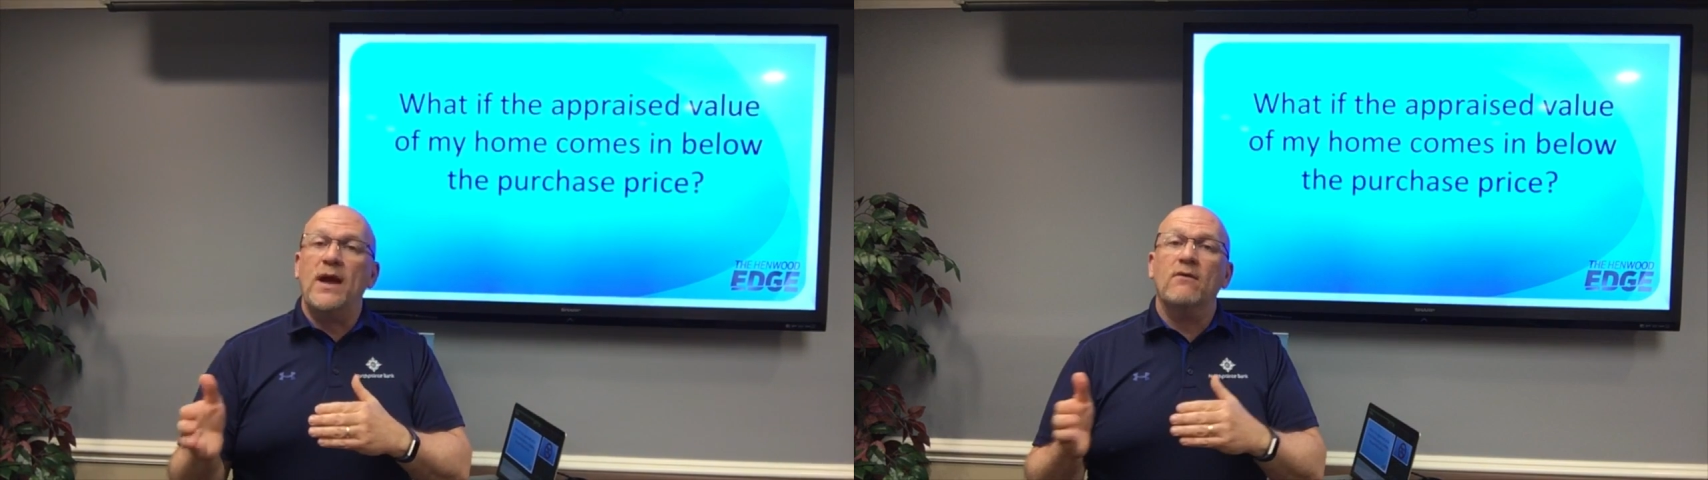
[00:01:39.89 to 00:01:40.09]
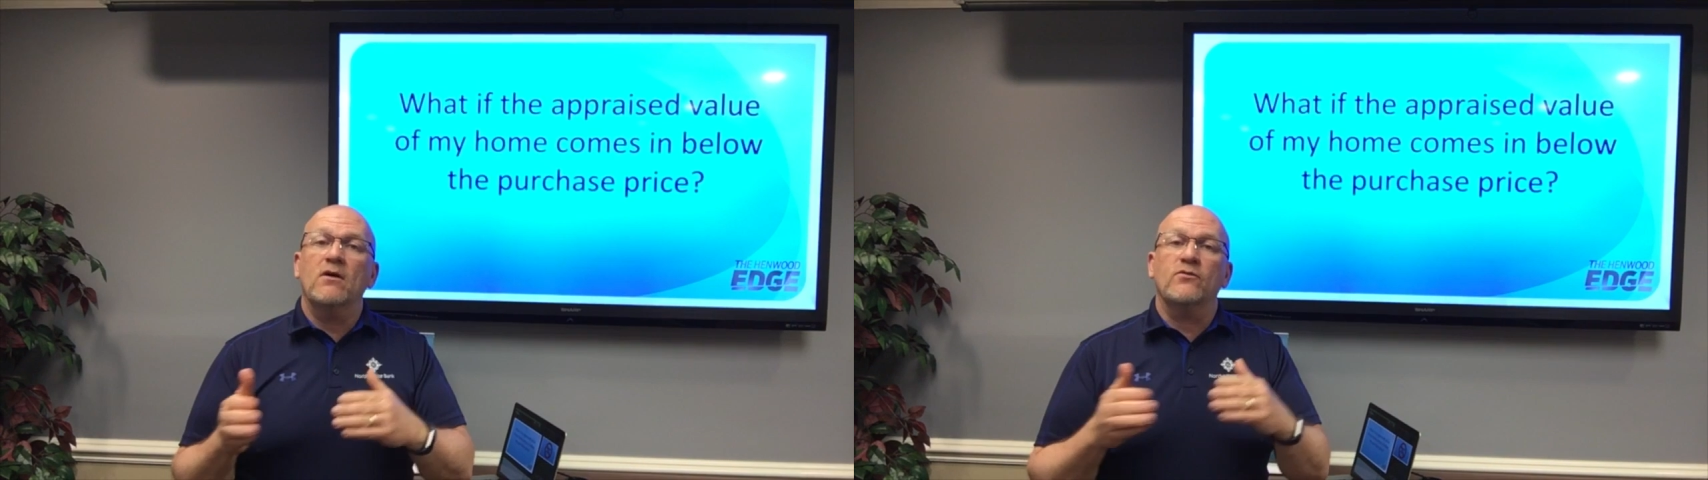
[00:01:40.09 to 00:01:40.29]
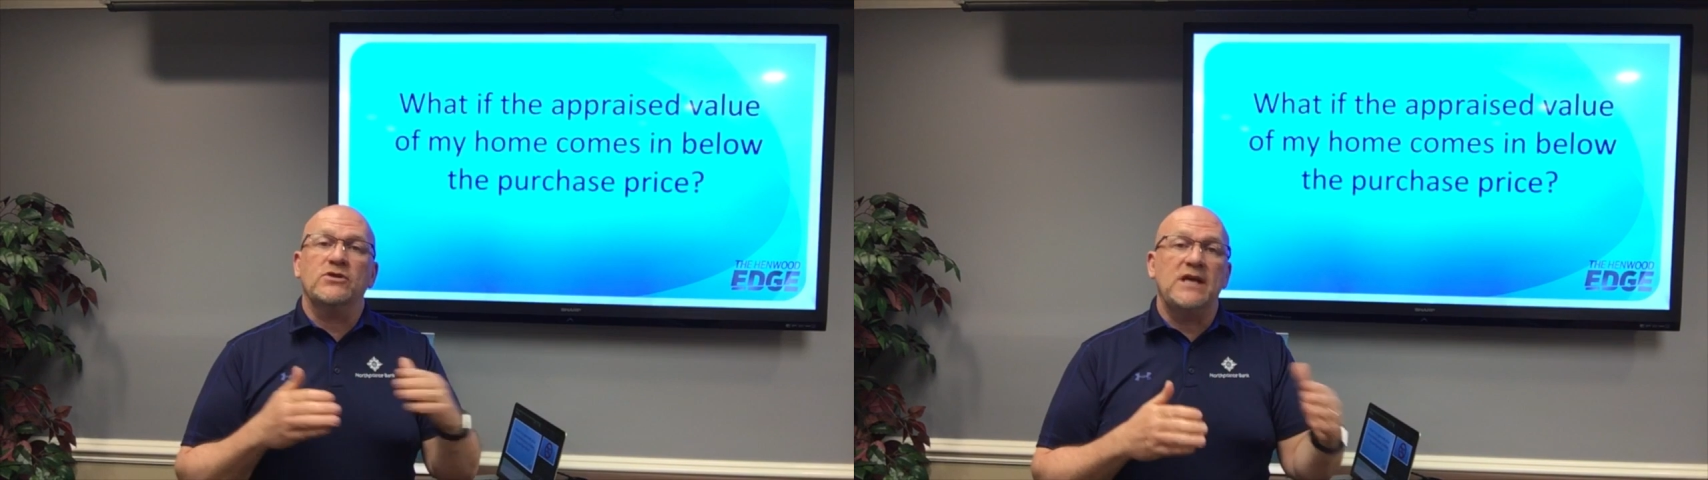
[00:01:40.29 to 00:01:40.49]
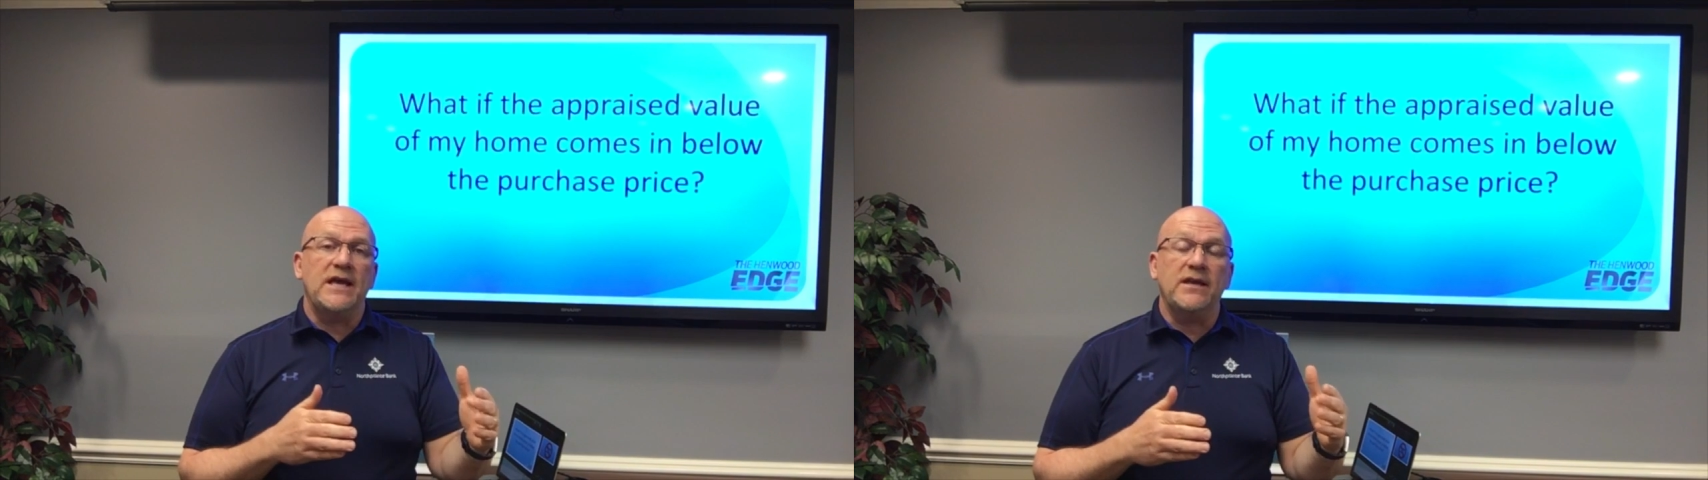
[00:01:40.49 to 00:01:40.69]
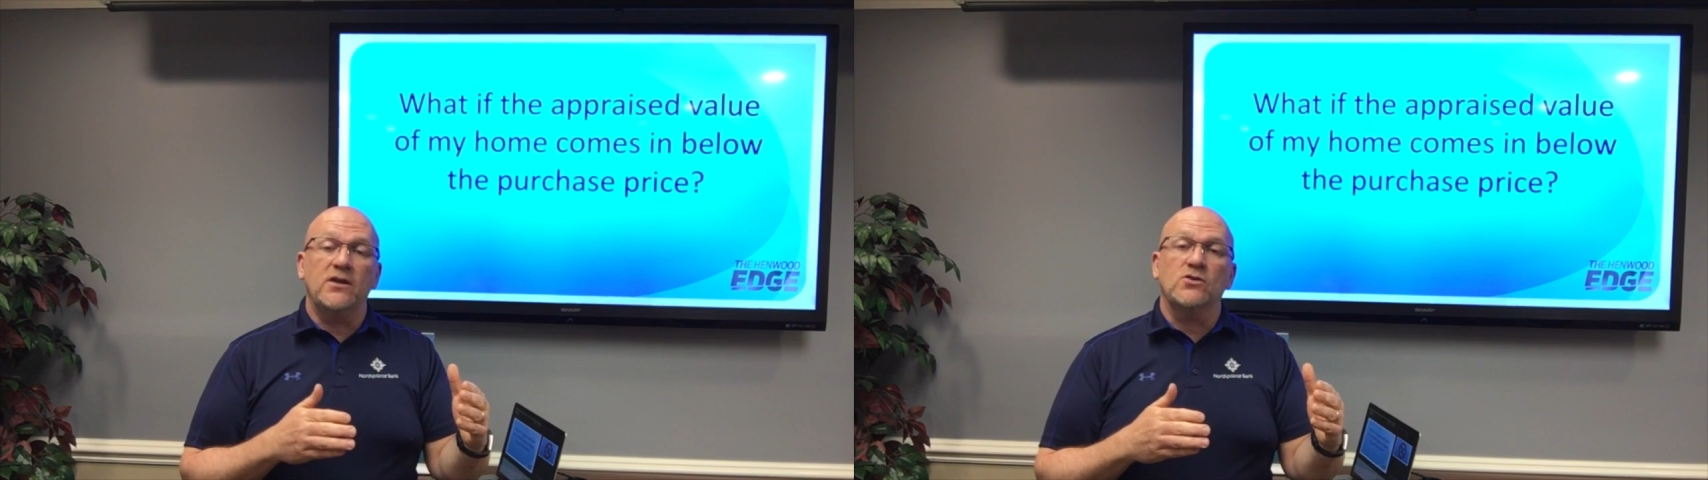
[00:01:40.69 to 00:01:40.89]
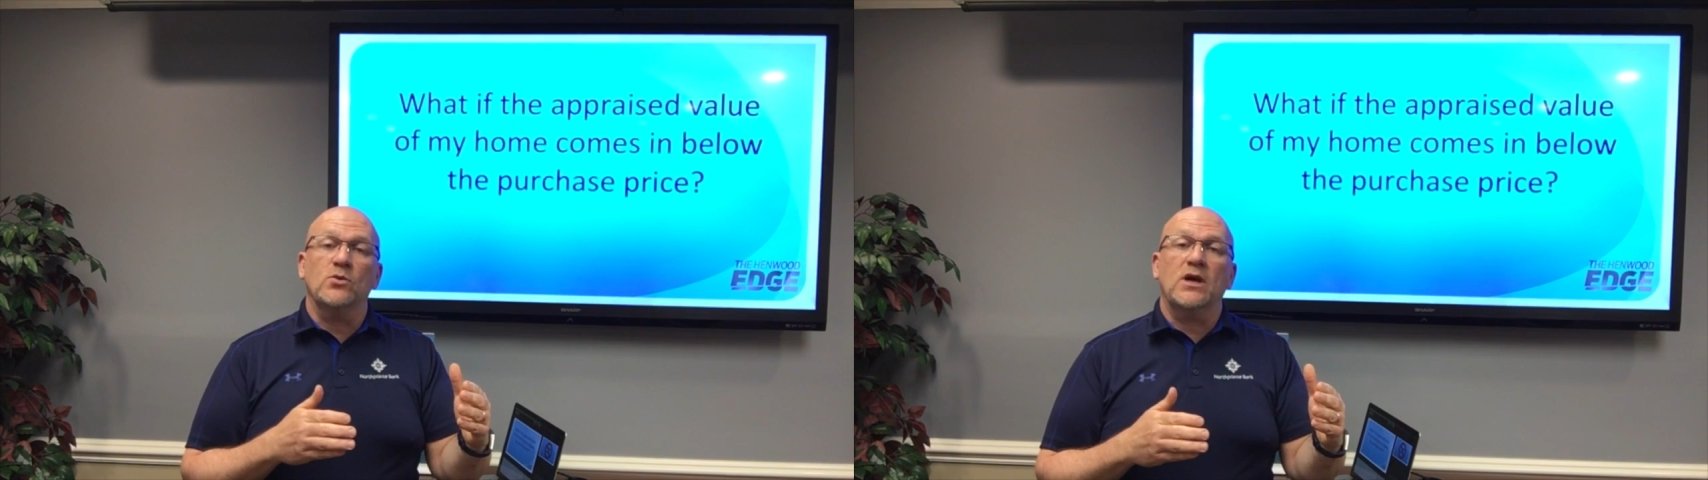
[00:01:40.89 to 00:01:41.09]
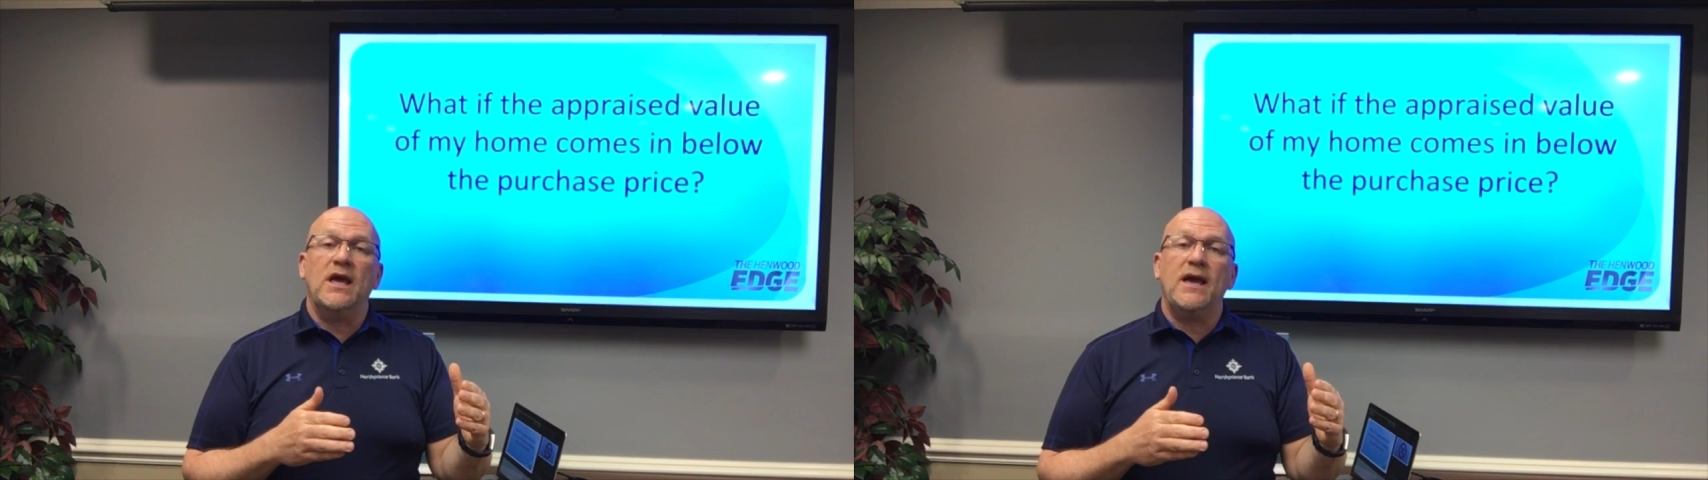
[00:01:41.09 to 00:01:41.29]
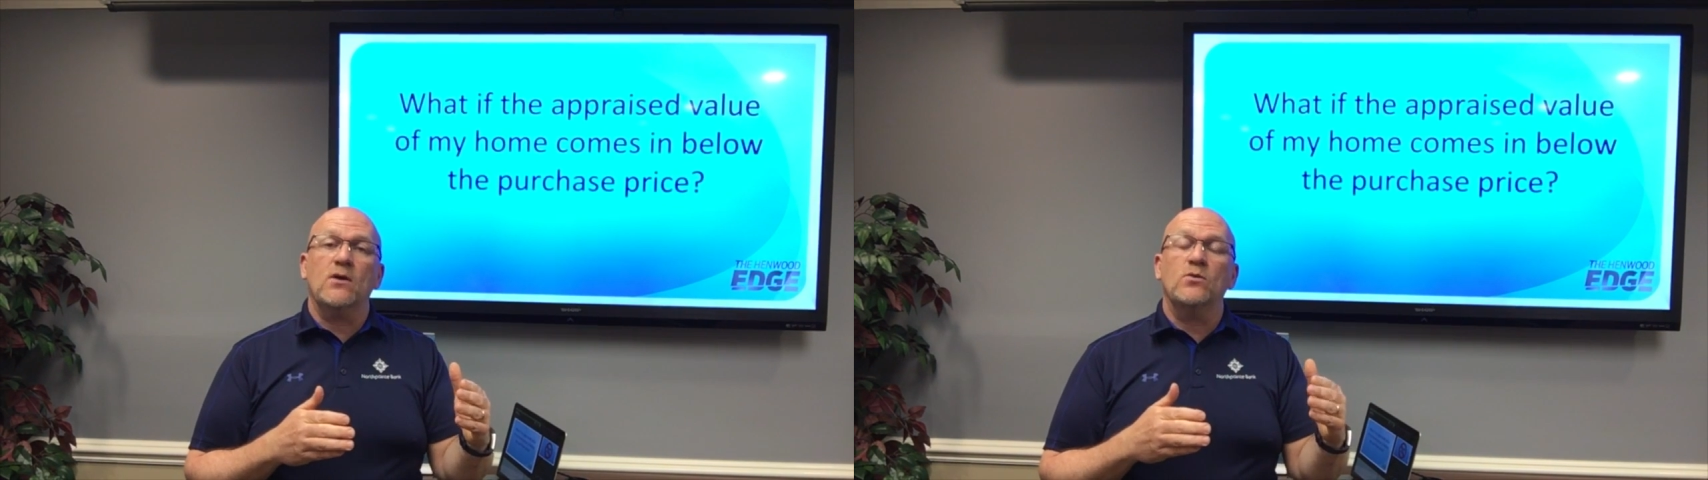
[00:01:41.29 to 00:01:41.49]
aware of or taken into
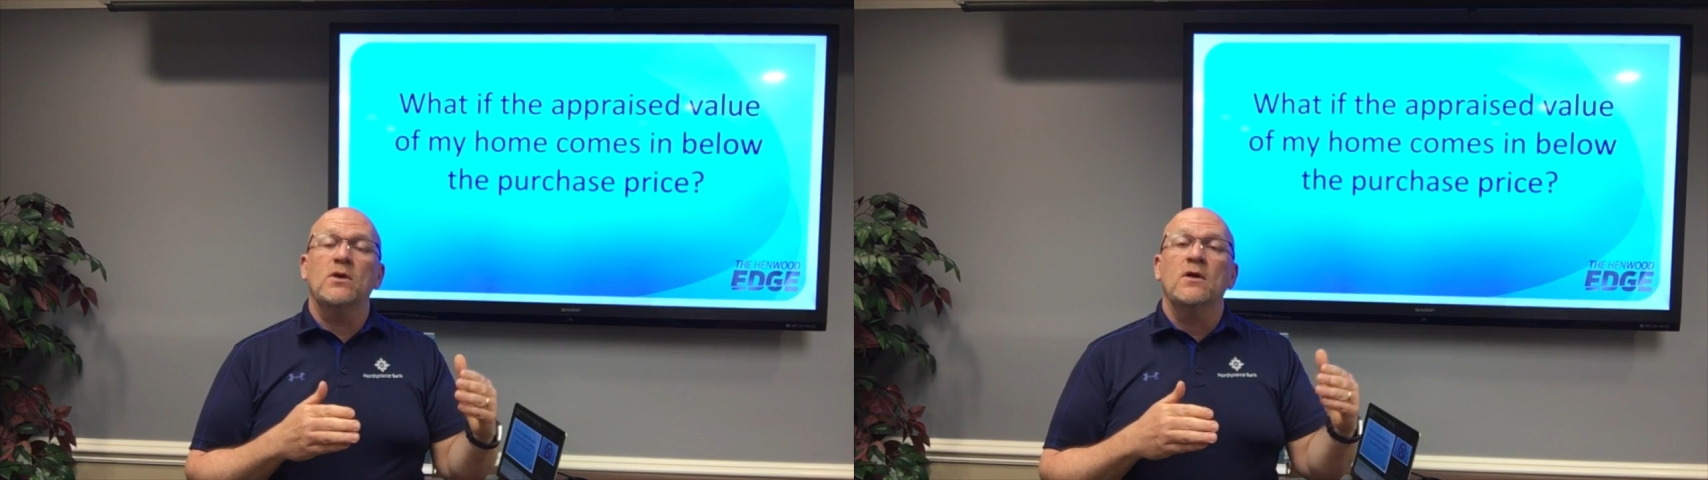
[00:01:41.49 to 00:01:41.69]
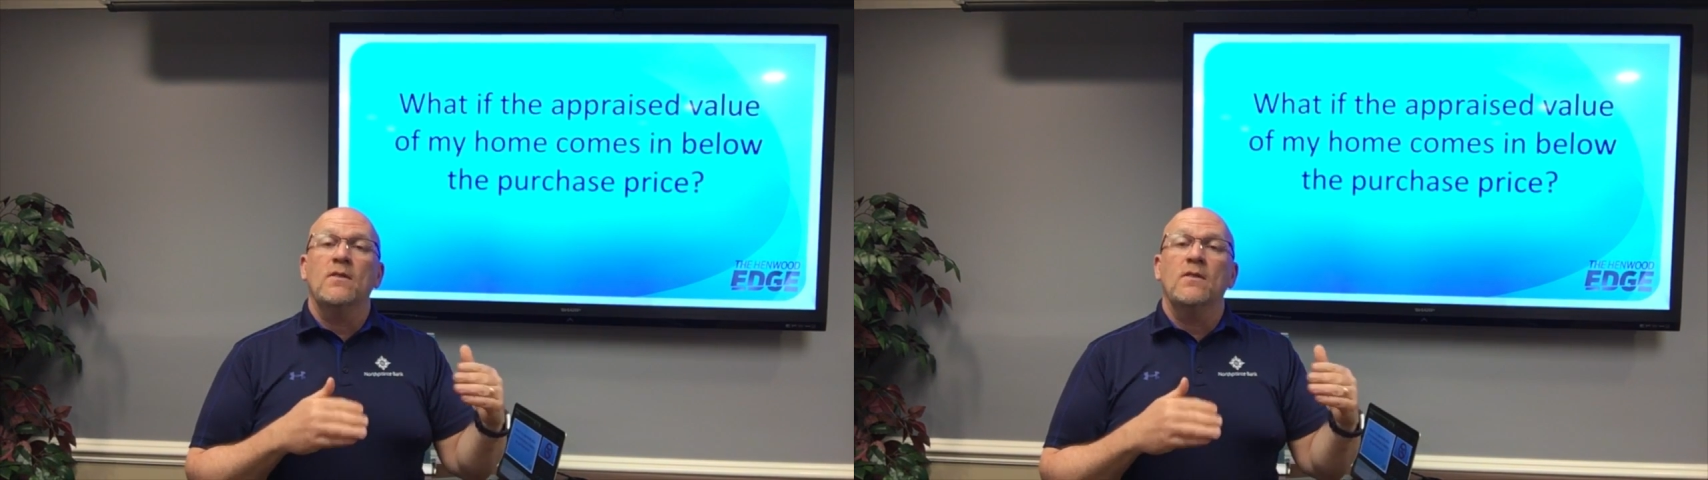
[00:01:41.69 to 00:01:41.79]
account